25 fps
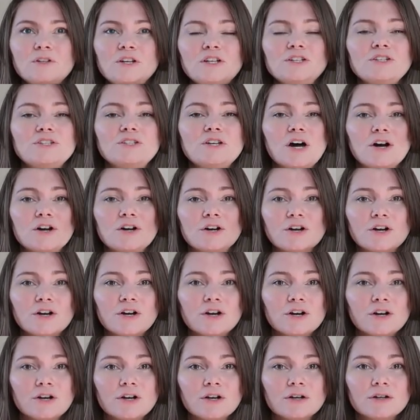
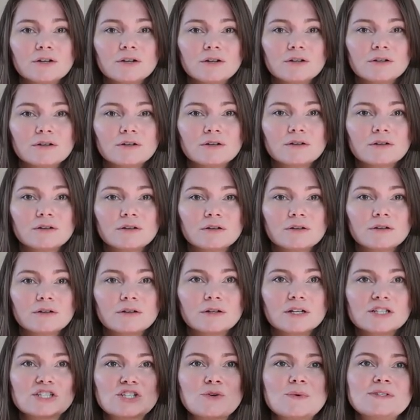younger
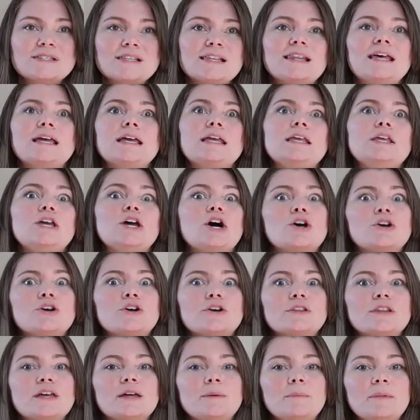she wasn't like
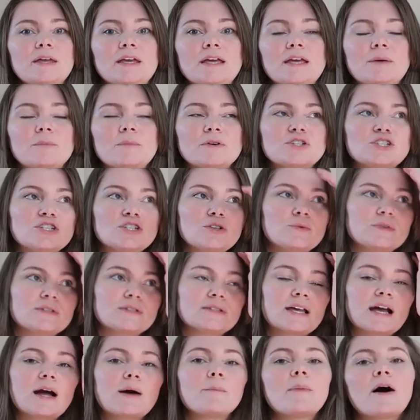younger than me but she was
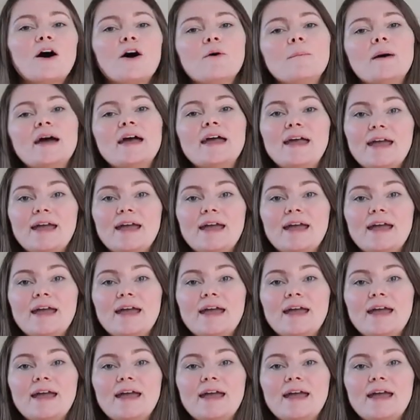like about my